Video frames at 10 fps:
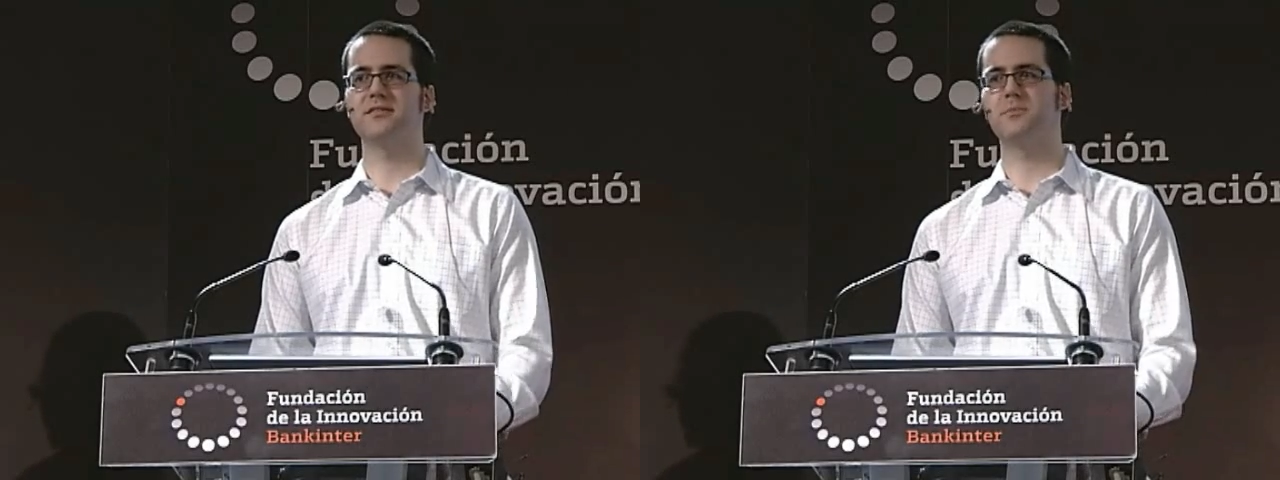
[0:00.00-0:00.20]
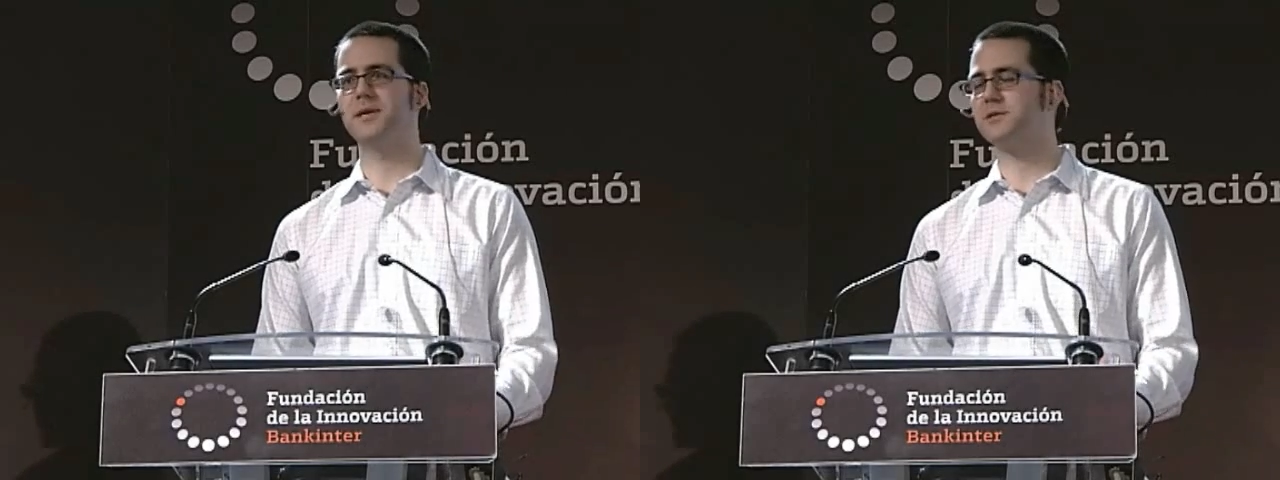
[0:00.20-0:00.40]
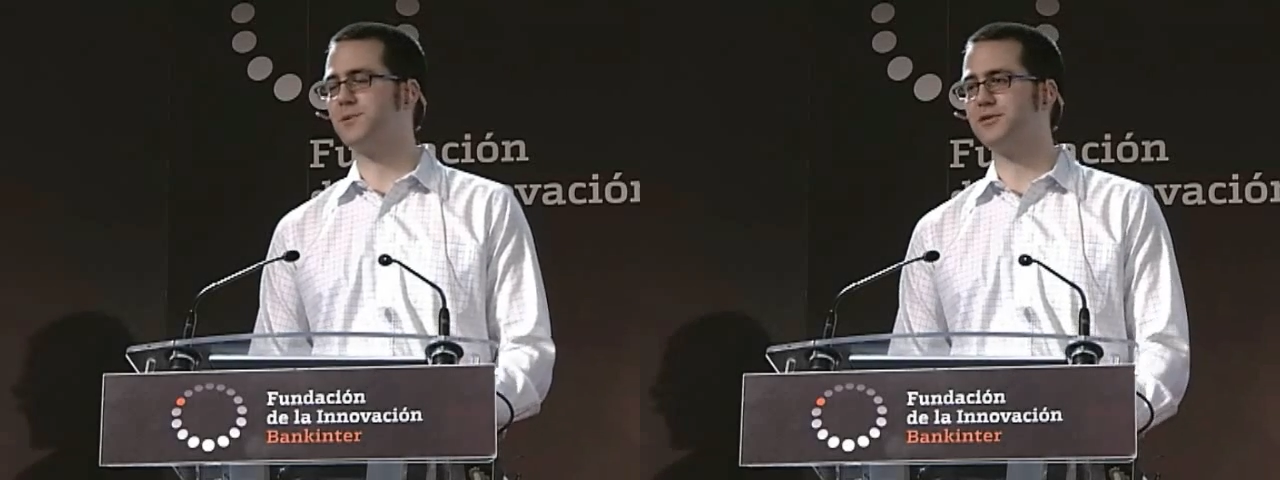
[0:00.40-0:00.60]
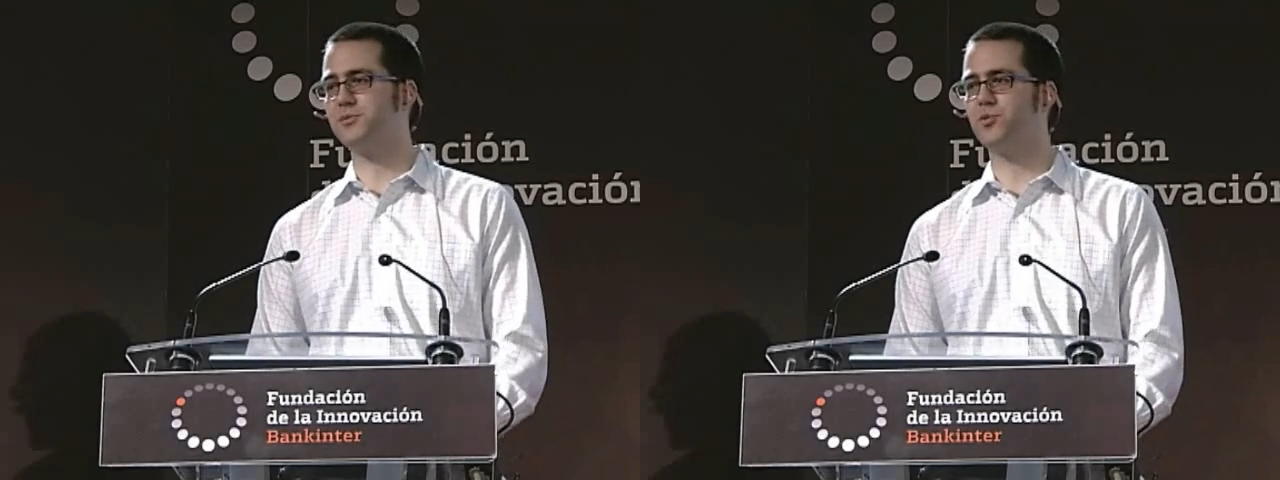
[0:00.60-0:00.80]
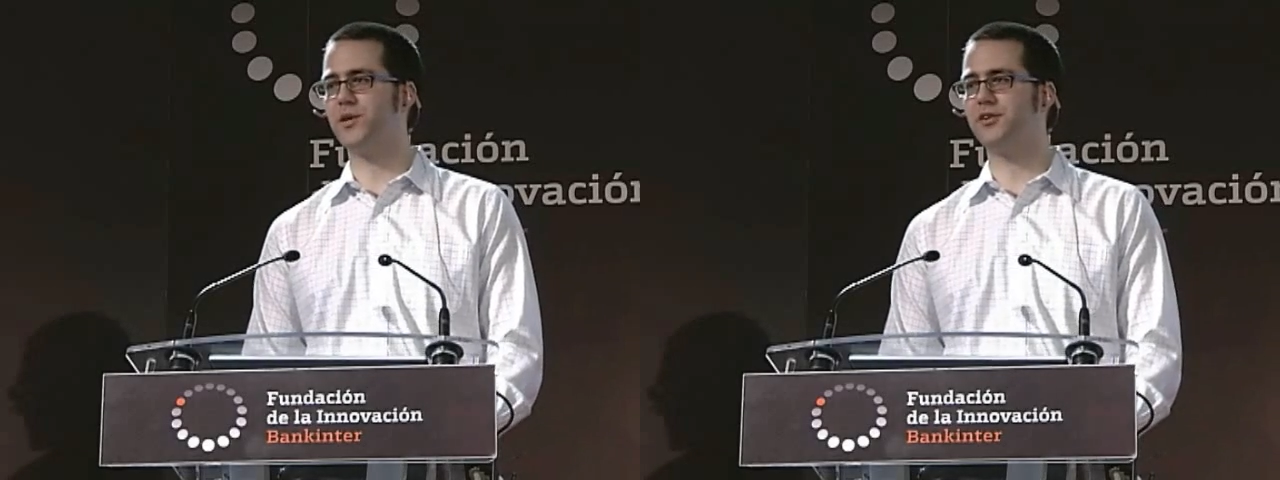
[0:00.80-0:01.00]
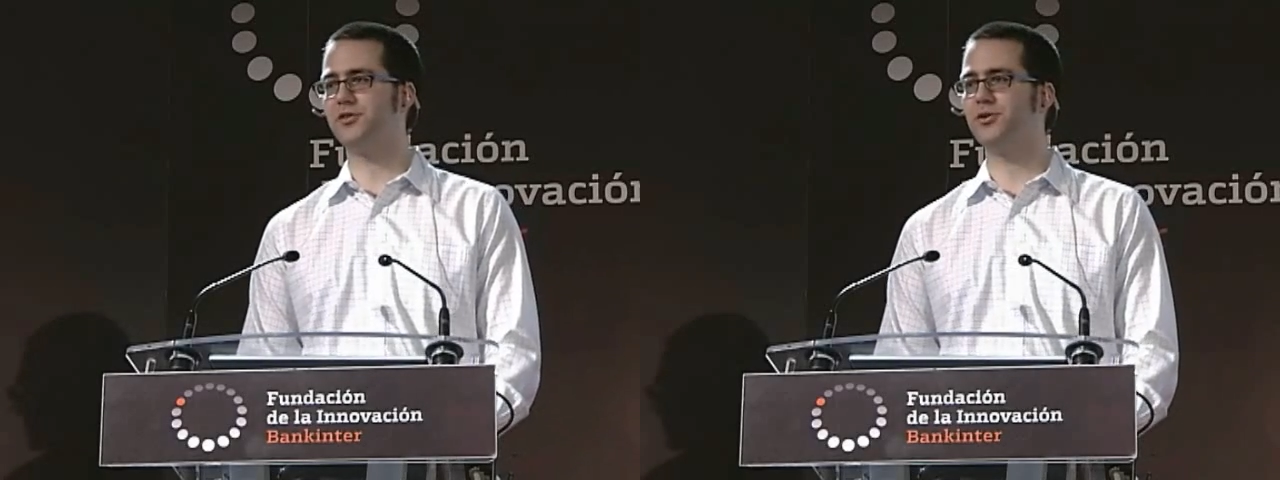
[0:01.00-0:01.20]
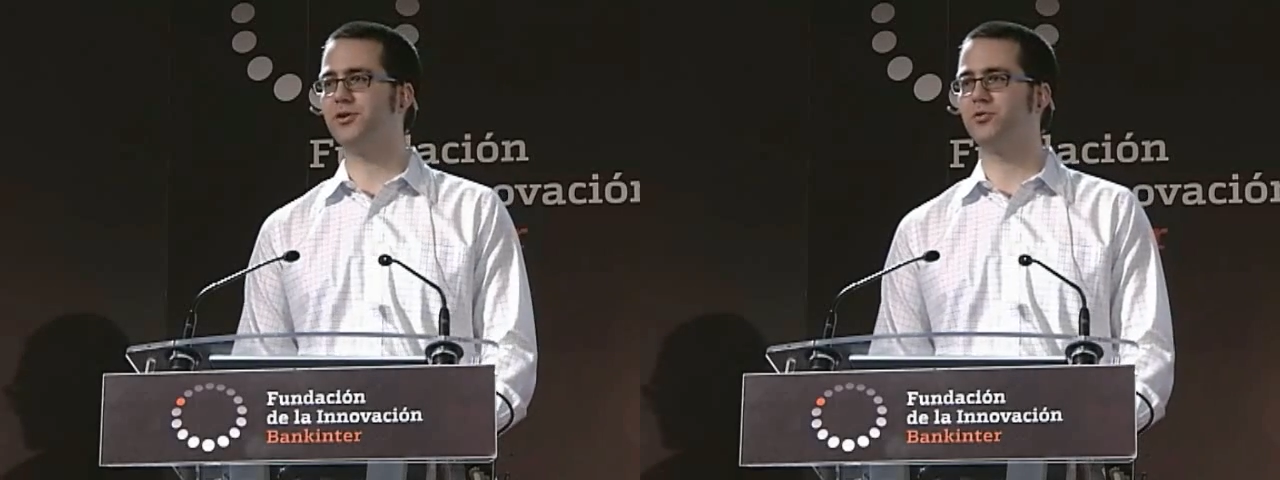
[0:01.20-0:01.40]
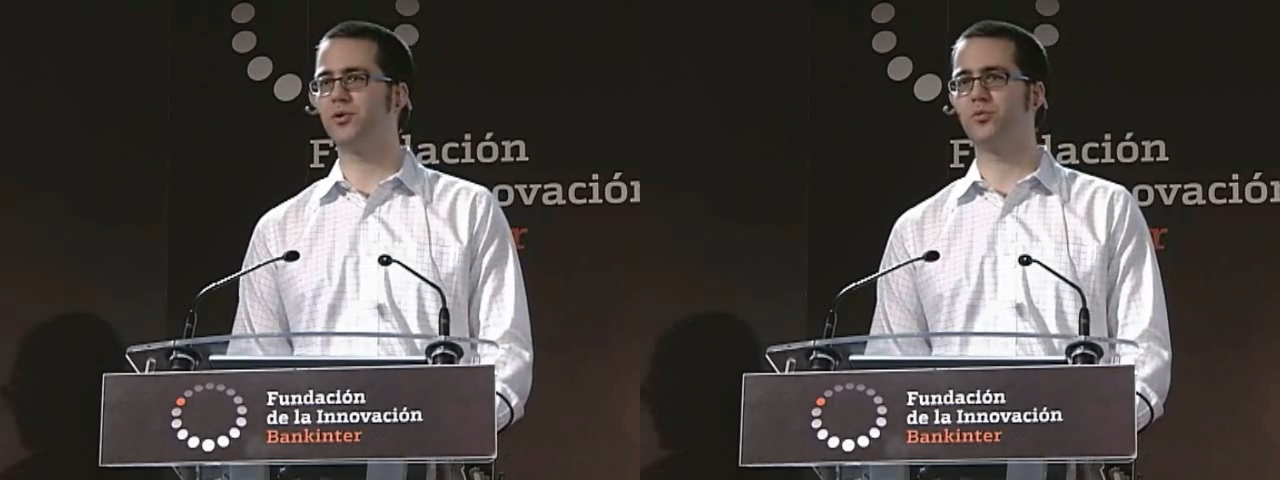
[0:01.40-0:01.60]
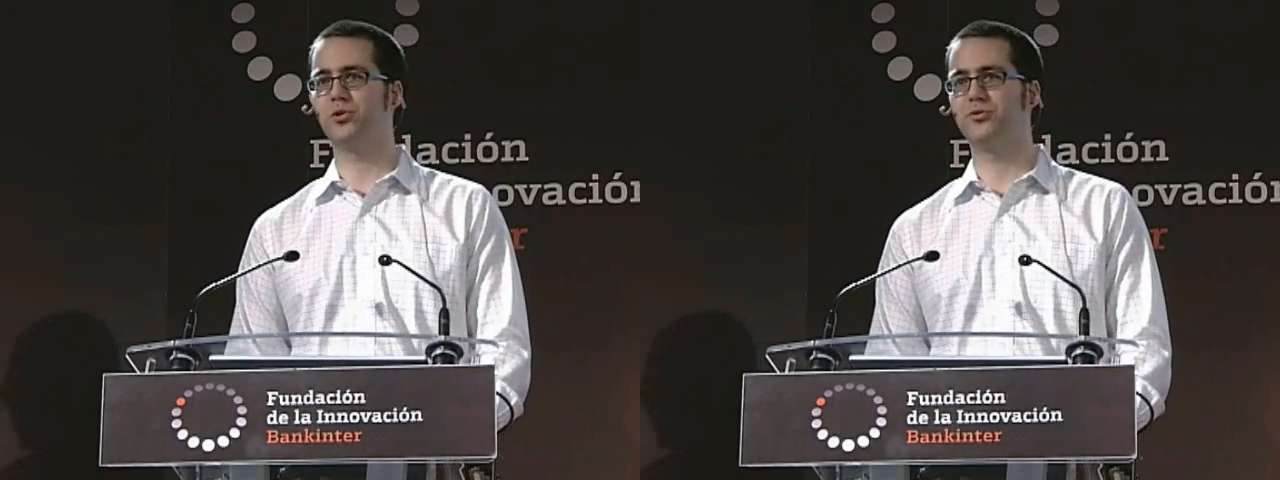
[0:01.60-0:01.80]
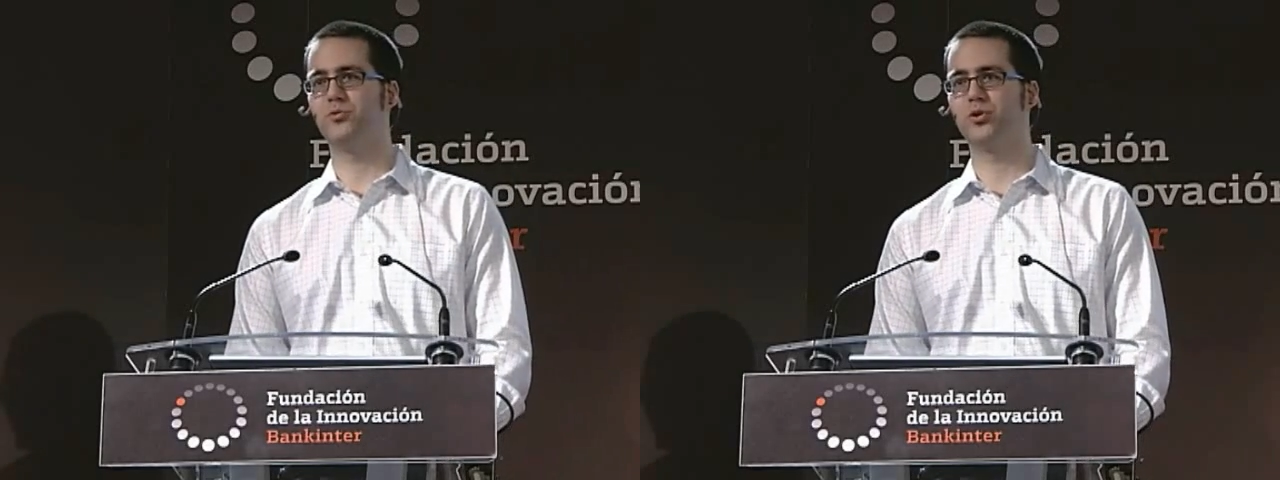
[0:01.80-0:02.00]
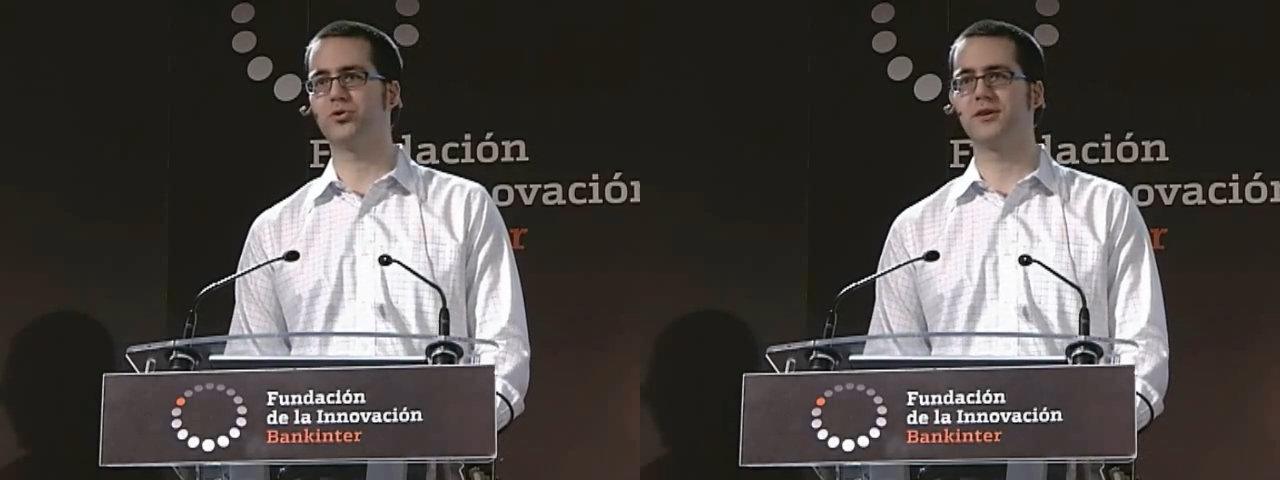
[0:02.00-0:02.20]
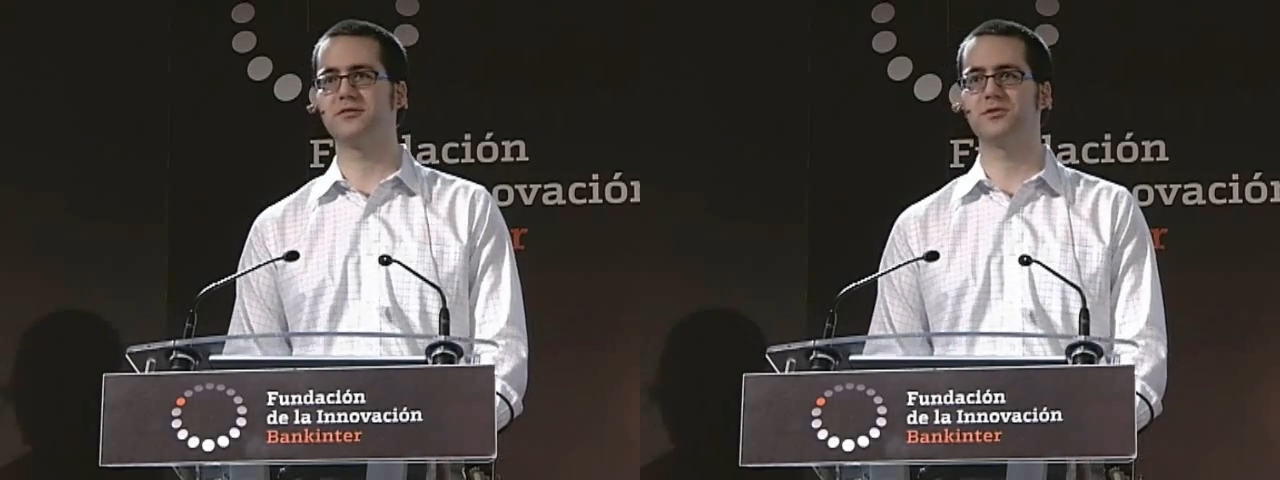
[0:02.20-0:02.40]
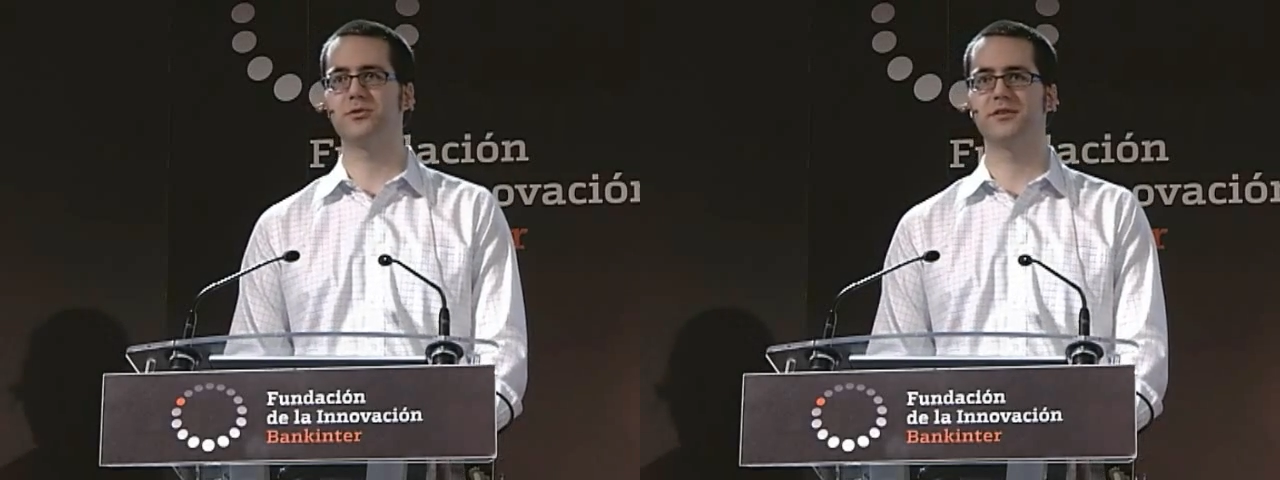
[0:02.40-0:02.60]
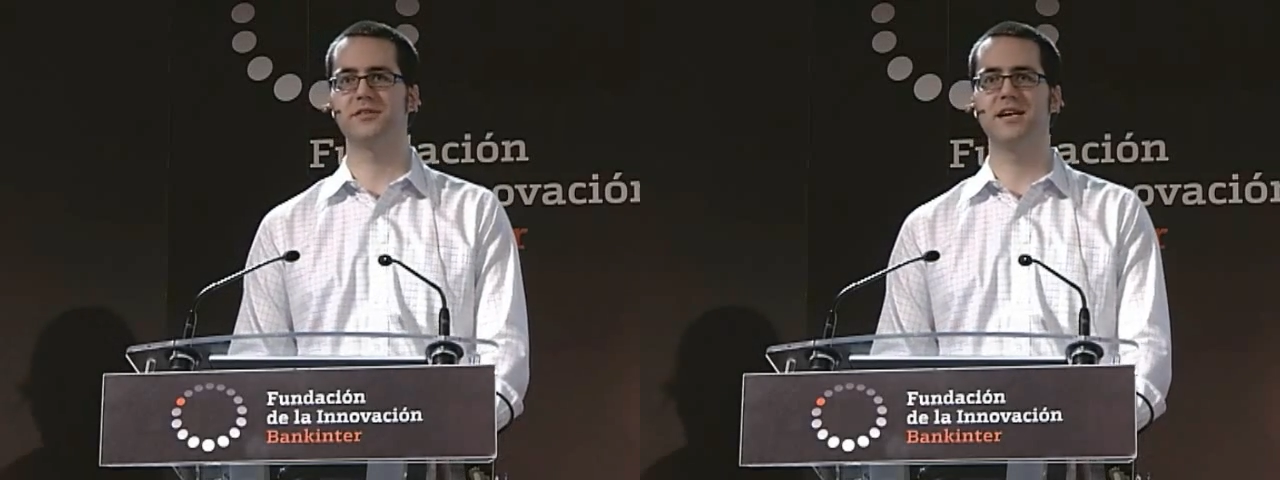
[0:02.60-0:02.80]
the best possible way to do it is with World of Warcraft swords